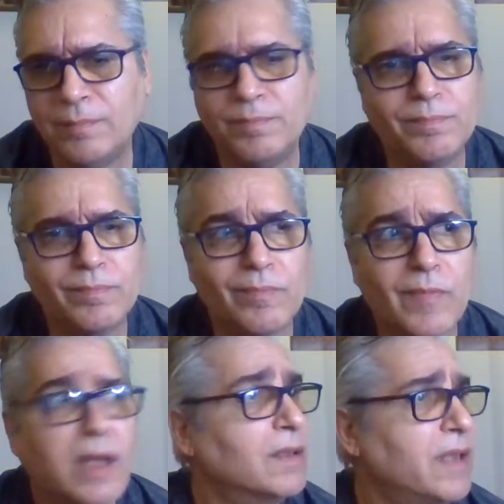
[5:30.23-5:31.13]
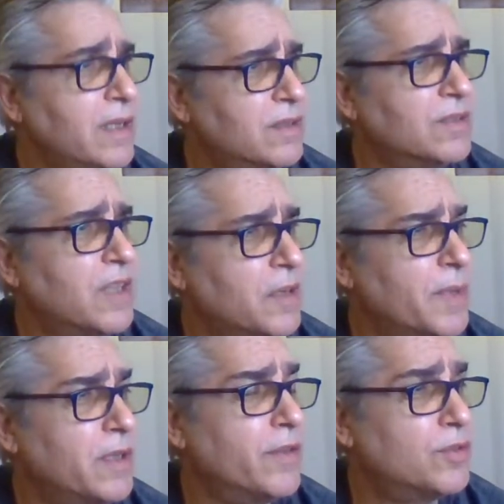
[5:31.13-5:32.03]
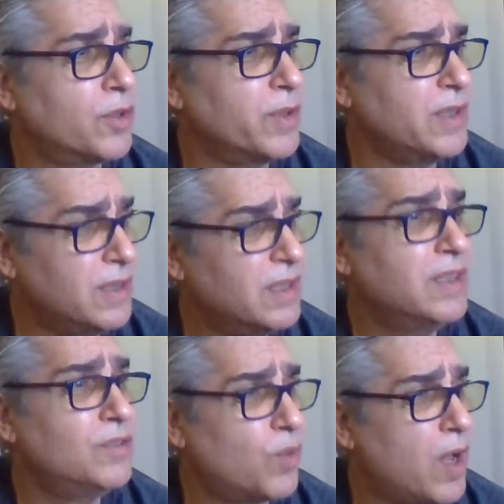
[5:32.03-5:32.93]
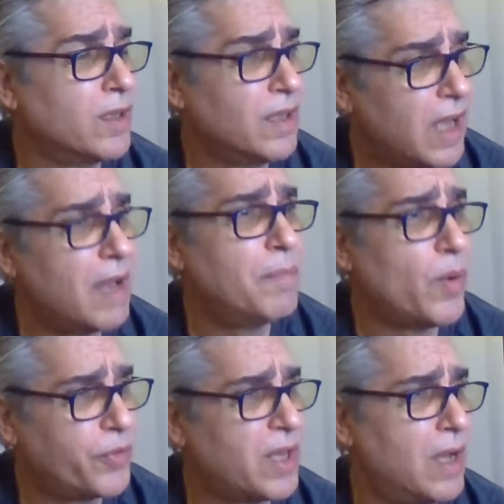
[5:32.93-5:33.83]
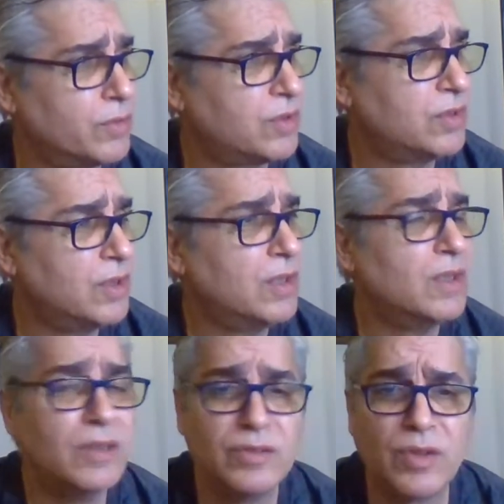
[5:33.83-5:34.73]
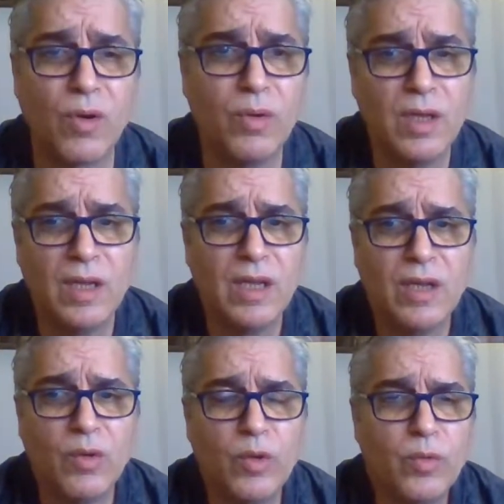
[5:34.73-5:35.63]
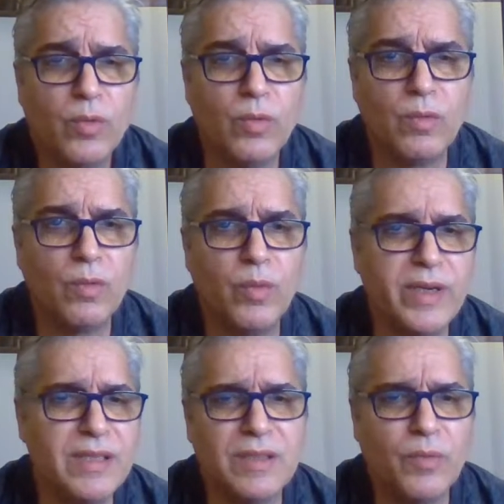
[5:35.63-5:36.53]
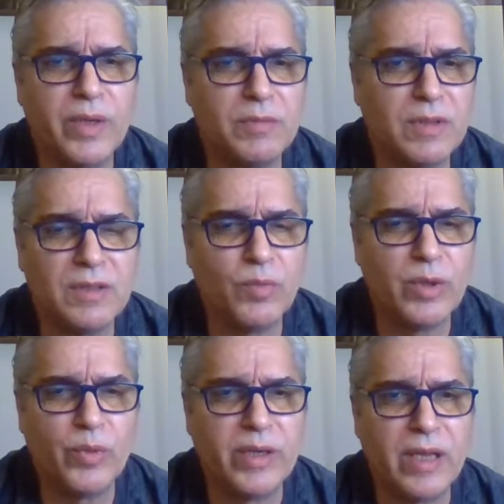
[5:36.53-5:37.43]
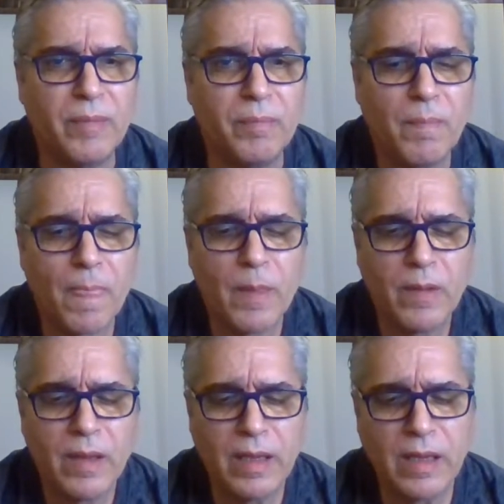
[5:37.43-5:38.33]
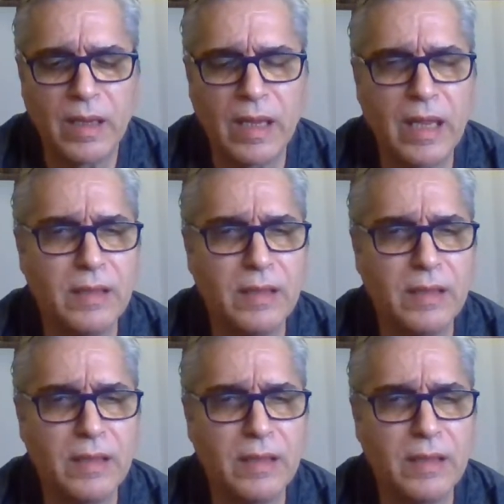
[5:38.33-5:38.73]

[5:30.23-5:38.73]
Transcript: ladies and gentlemen of the jury, he's wrong on both counts. So, what is it with him? And